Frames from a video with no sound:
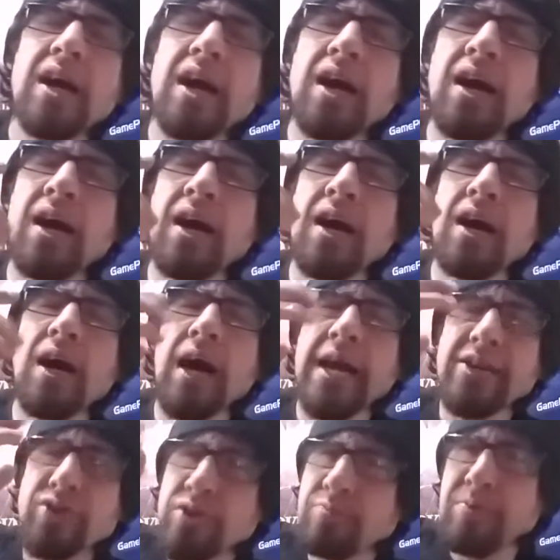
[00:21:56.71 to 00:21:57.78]
I
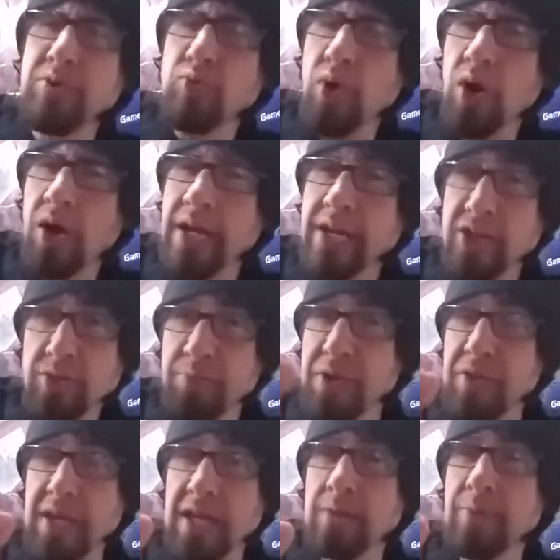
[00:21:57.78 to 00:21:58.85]
could be wrong. I could be
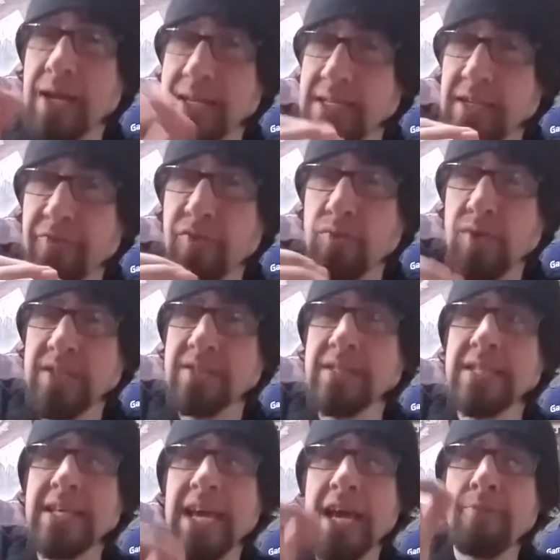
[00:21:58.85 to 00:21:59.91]
thinking about a different
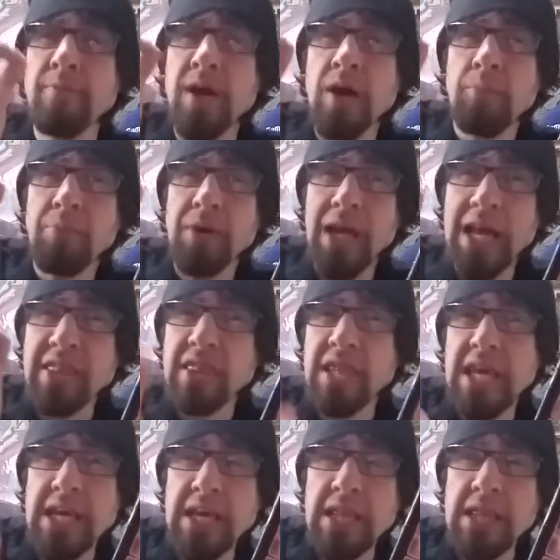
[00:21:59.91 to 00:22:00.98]
wrestling game, but I
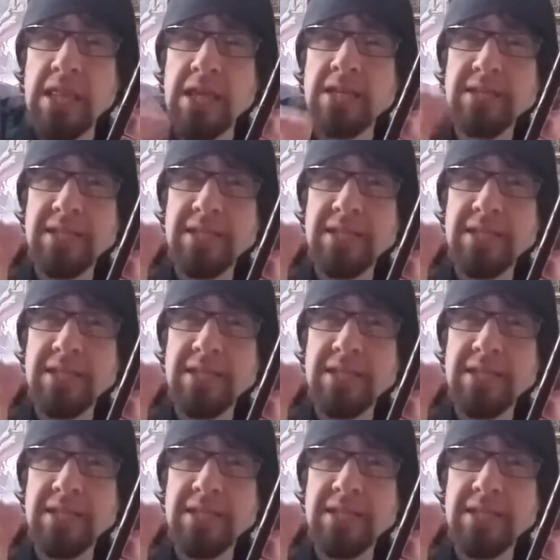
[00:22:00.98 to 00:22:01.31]
think this